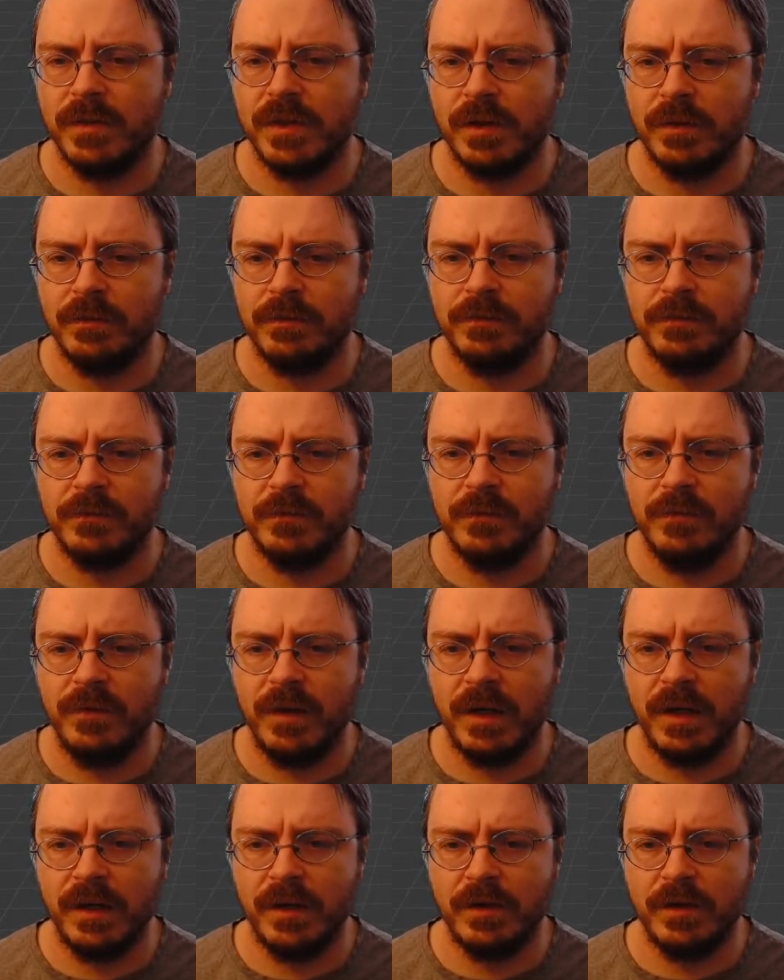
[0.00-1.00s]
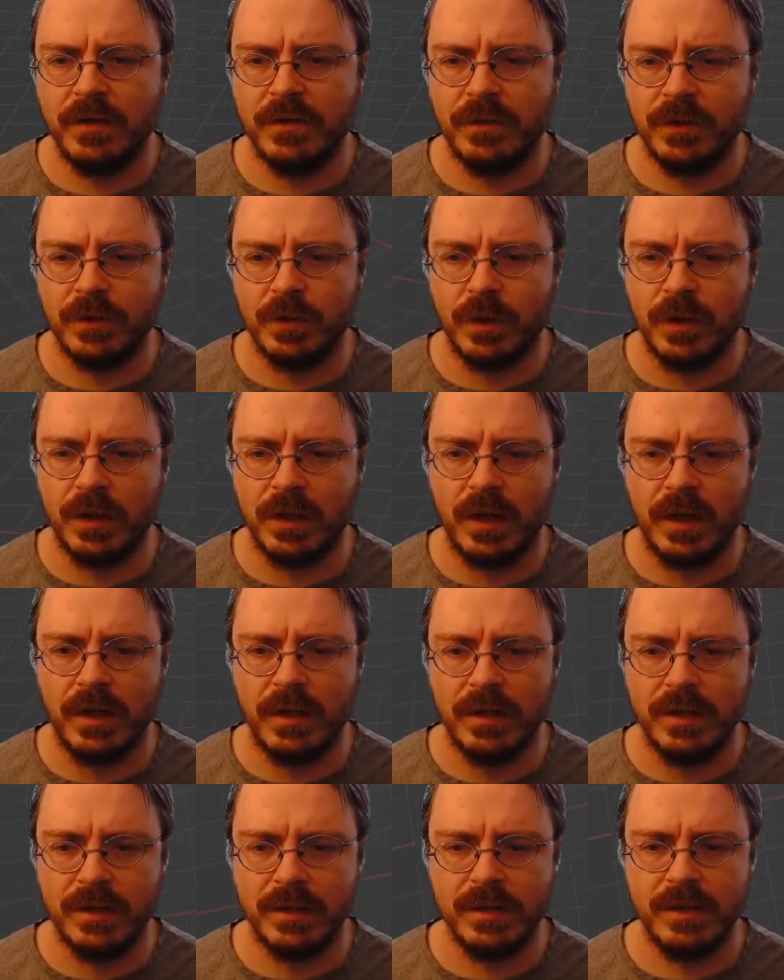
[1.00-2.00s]
So very useful
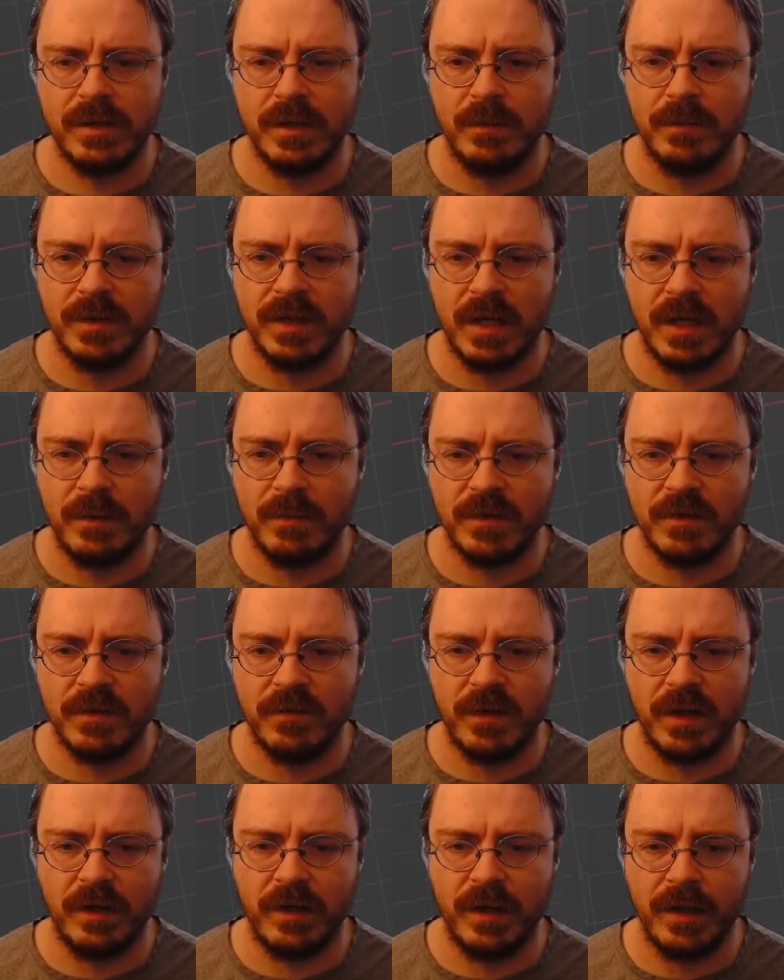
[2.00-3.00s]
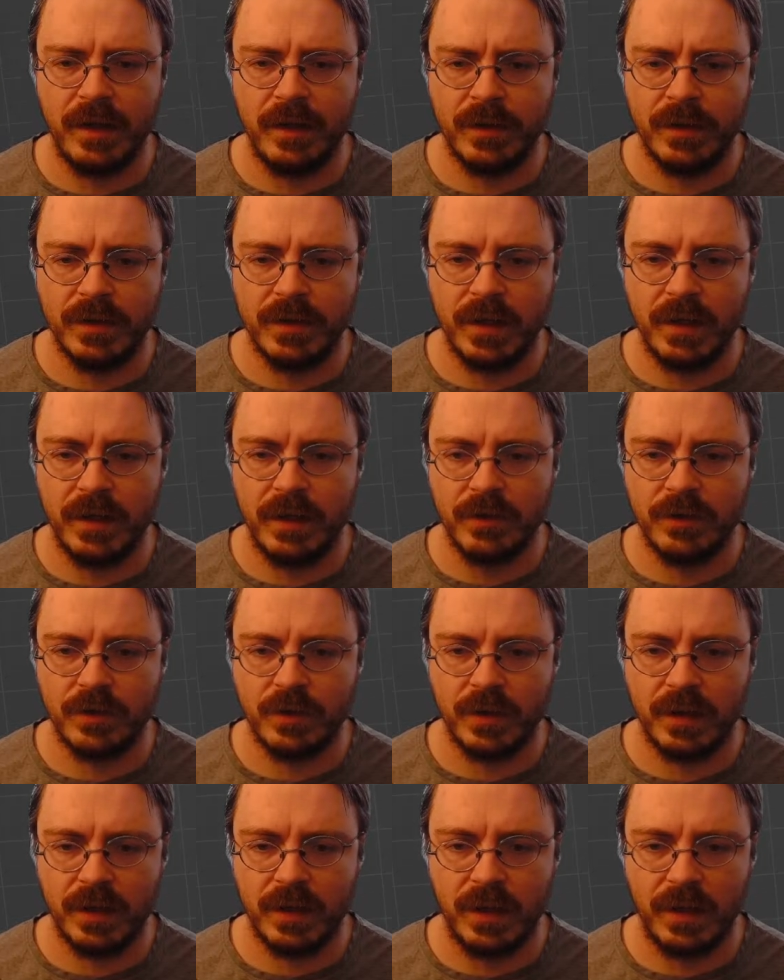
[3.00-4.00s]
shortcut sometimes, very irritating
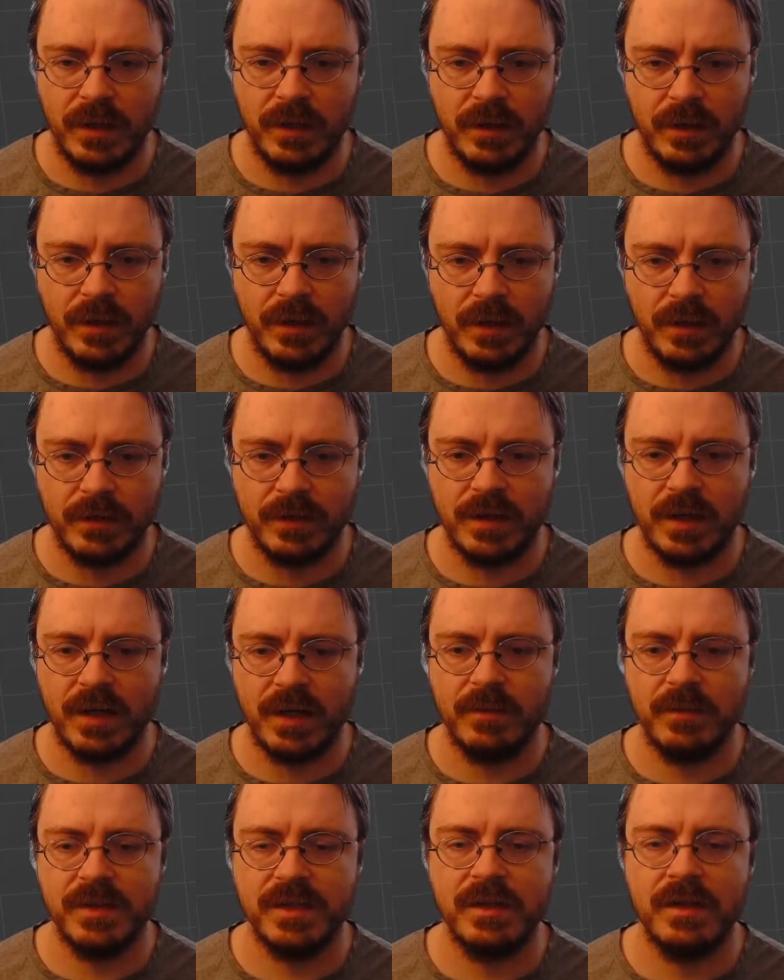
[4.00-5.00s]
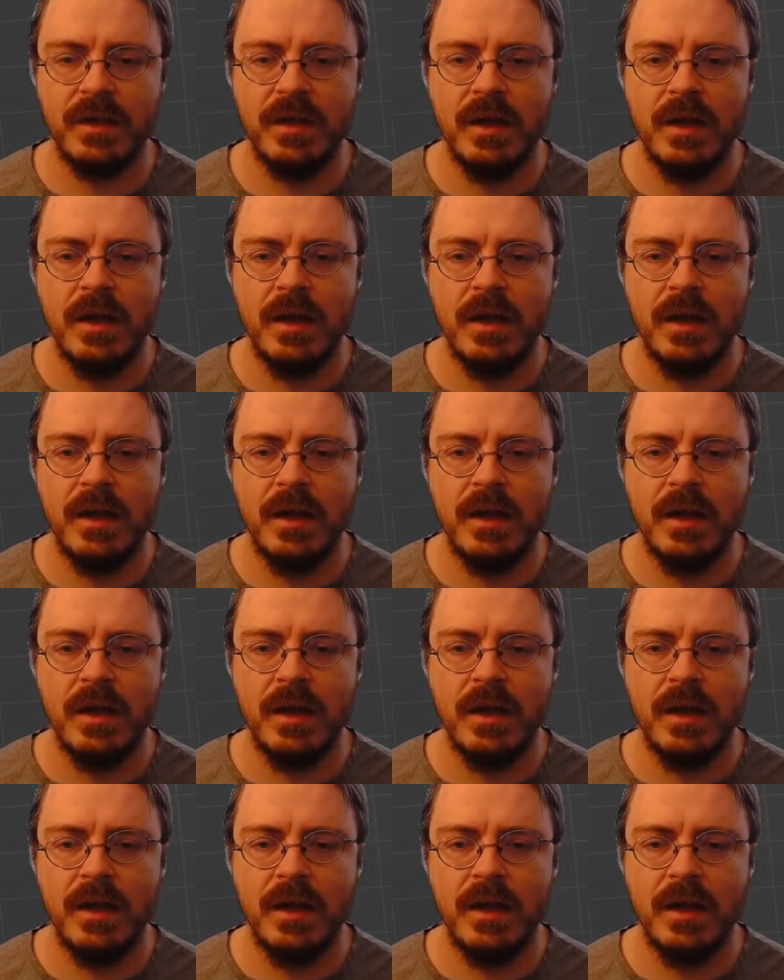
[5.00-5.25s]
shortcut other times.